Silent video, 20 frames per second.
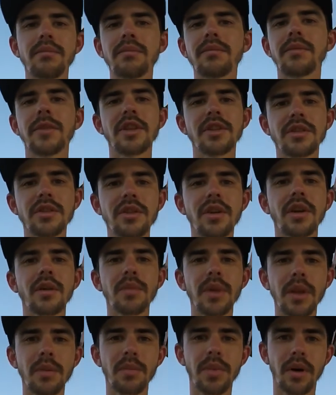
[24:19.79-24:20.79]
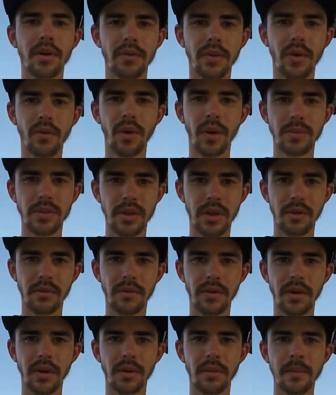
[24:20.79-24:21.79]
this is going to be the perfect website
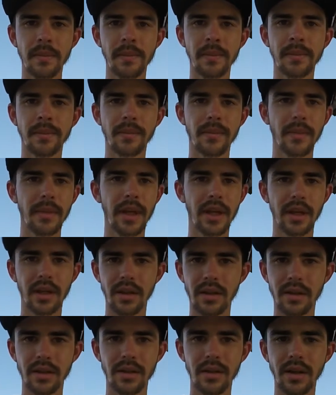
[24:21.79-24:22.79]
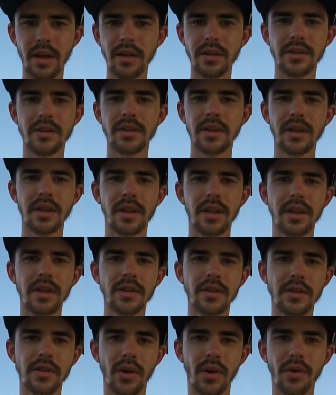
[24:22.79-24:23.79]
for you. And not to say that
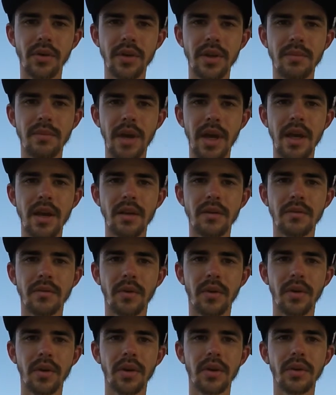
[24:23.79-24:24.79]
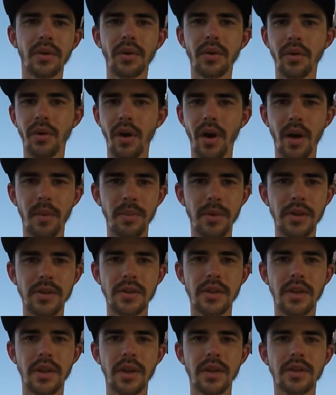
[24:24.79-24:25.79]
this is only made for your little crappies
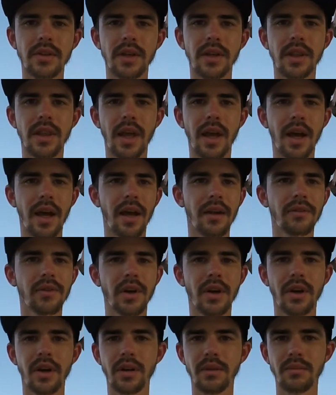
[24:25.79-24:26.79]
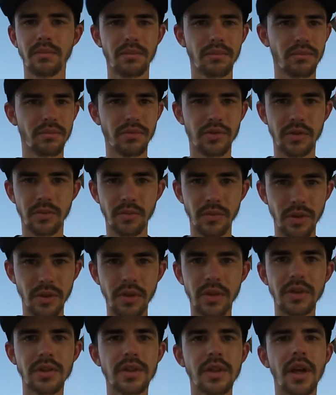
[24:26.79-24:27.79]
and things like that. I've caught some
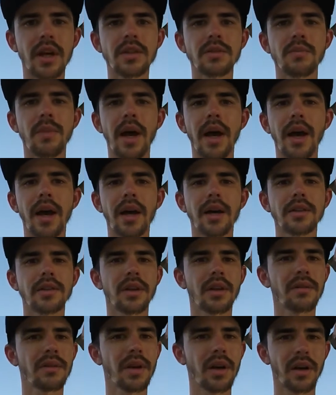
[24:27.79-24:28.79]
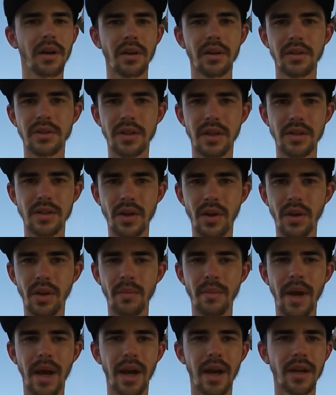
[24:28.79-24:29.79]
good sized bass, I've caught good sized yellow
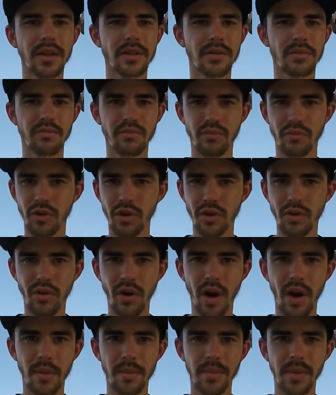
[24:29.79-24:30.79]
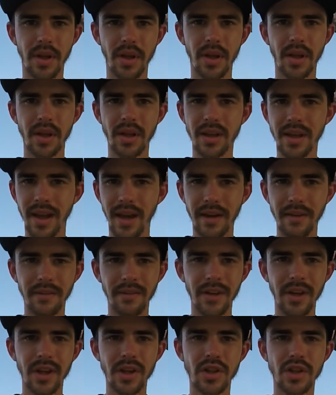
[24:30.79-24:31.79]
bass, good crappie,
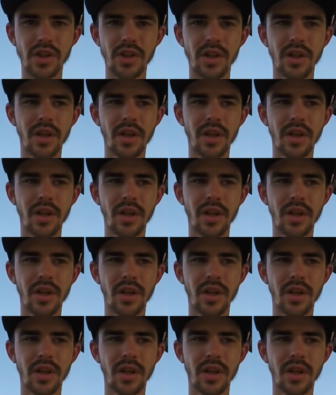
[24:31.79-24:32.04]
catfish.